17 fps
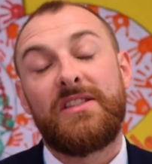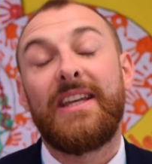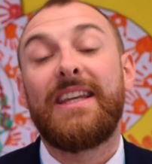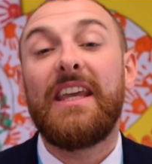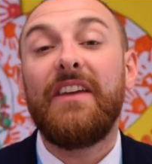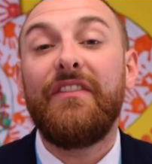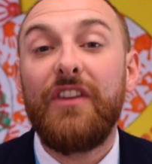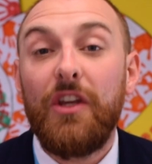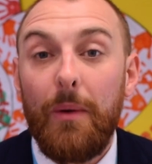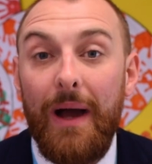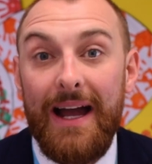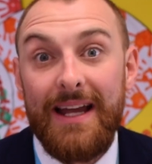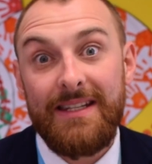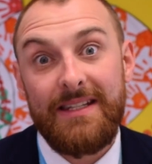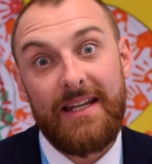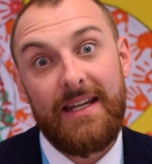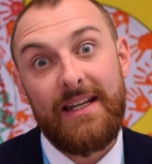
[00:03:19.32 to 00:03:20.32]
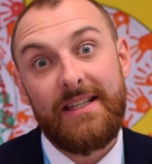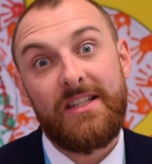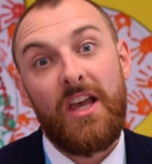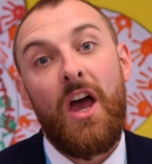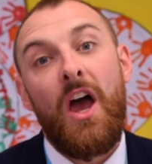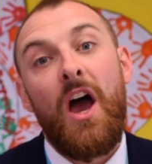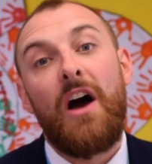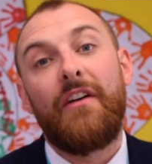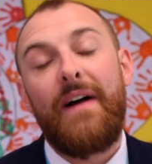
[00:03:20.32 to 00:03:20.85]
to give you
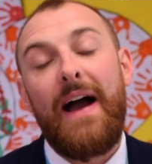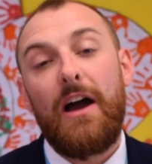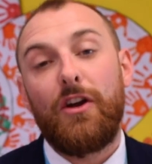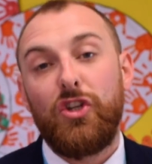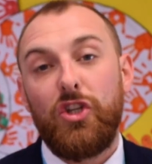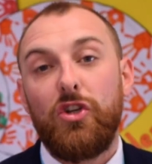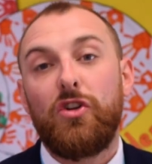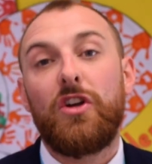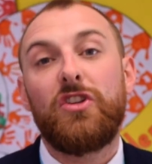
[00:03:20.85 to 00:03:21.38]
ideas of how you